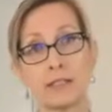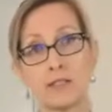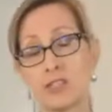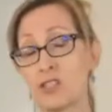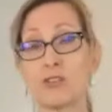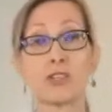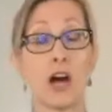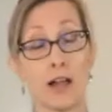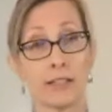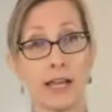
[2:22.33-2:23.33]
just search
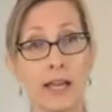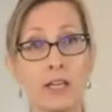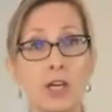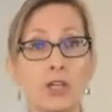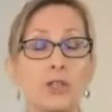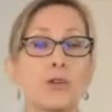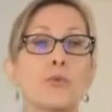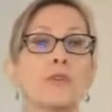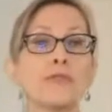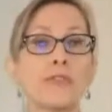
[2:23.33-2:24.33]
holiday, you
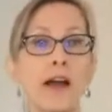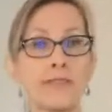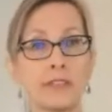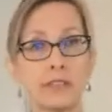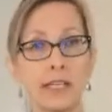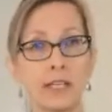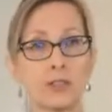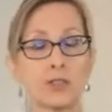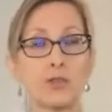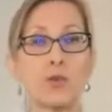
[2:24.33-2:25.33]
will find the link
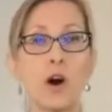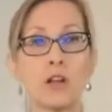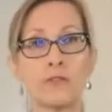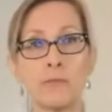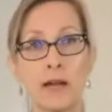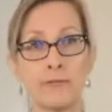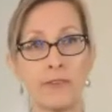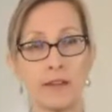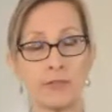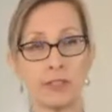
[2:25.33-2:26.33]
to all of my
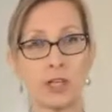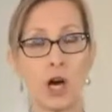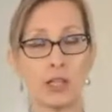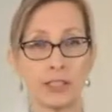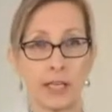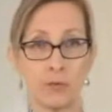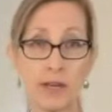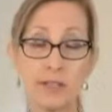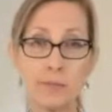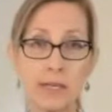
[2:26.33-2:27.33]
favorite holiday
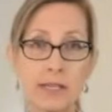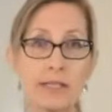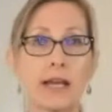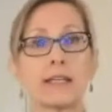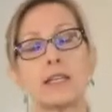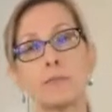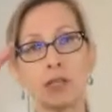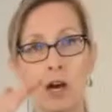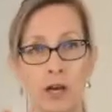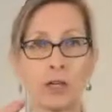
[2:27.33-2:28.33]
recipes. I keep an
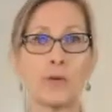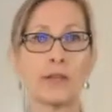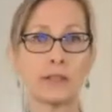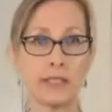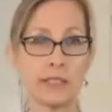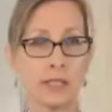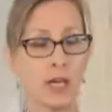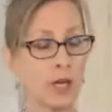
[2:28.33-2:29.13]
ongoing list.